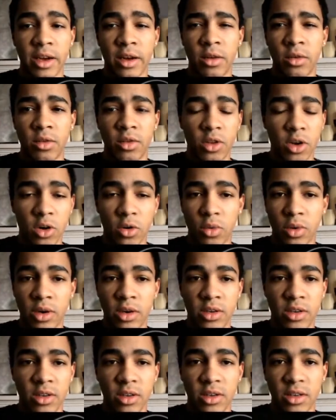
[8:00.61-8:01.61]
down. The 3rd
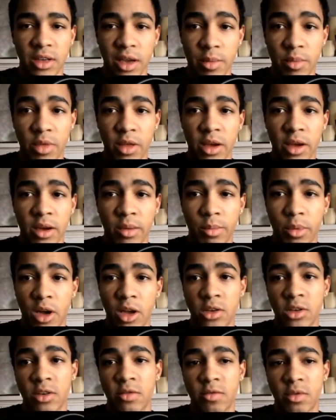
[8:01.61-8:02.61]
one is the same thing,
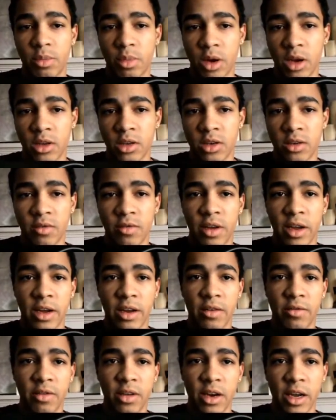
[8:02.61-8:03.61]
positive to positive,
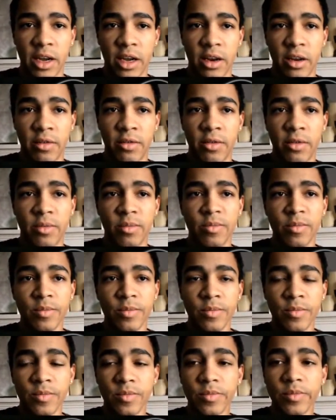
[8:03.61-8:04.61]
negative to negative.
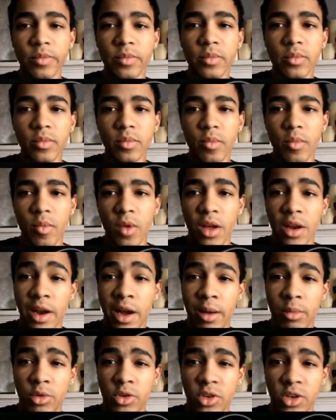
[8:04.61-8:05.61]
And
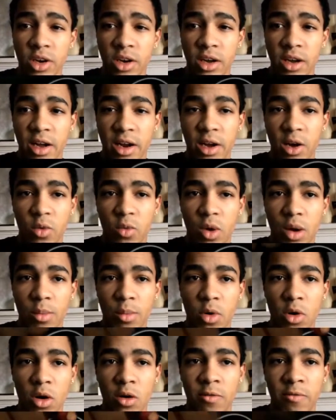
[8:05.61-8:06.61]
now I'm just going to cut out
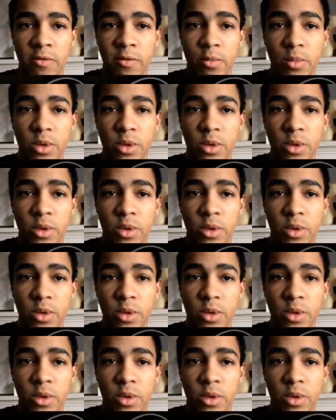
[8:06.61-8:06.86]
one more